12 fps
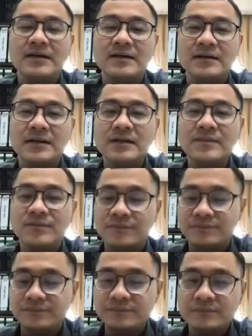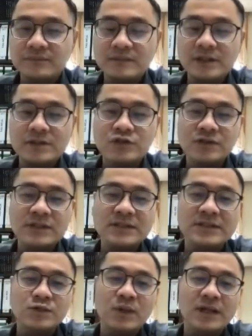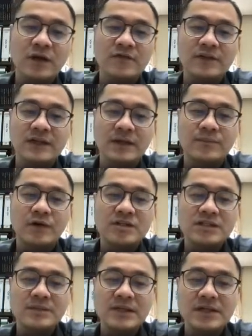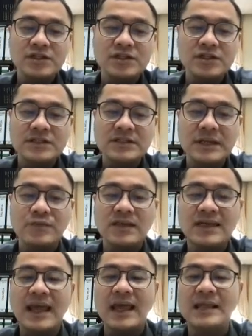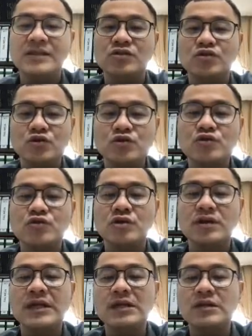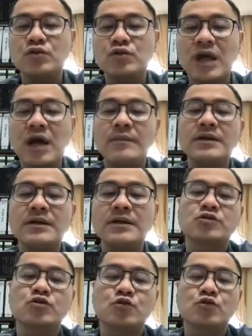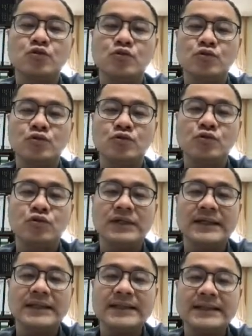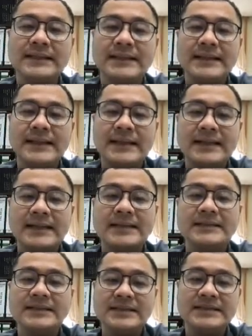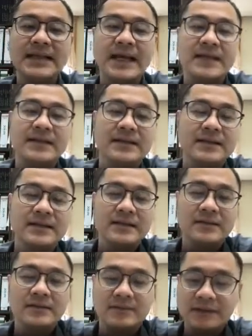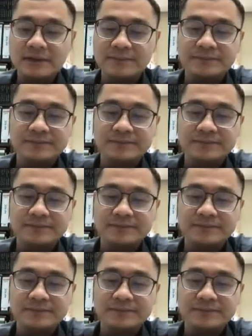okay. So this is one of the approximations that we can use, okay, to help us to do the design, right?